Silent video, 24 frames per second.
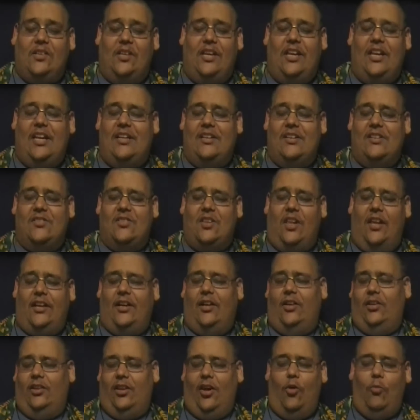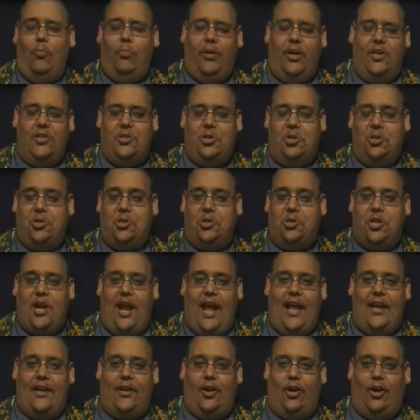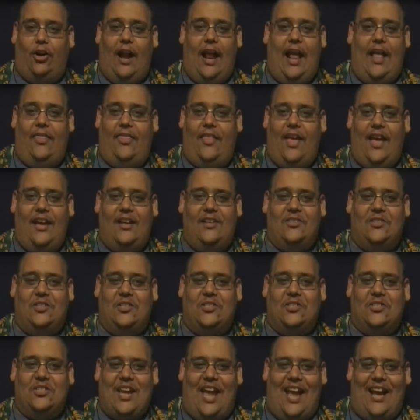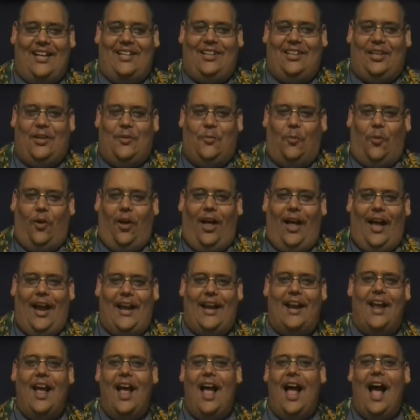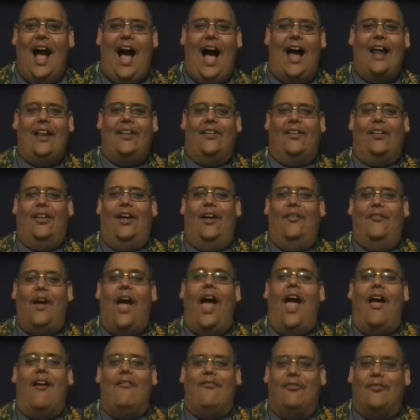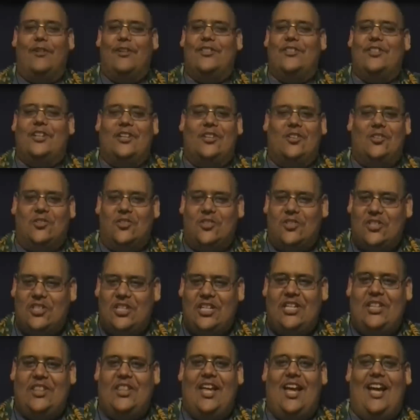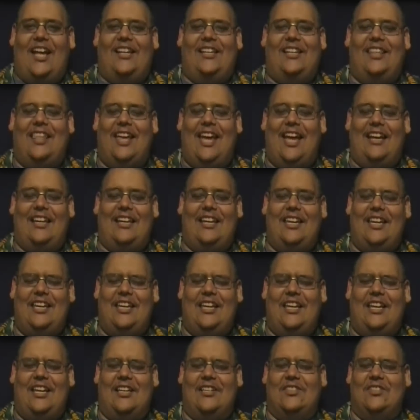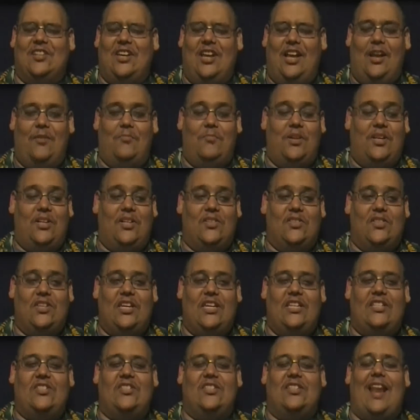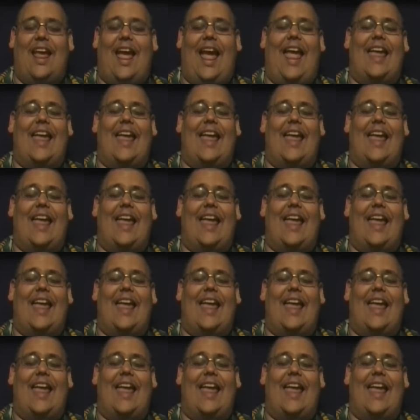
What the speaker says: is like a low-budget Shatner, and that is exactly why I love every single scene that he is in, because he just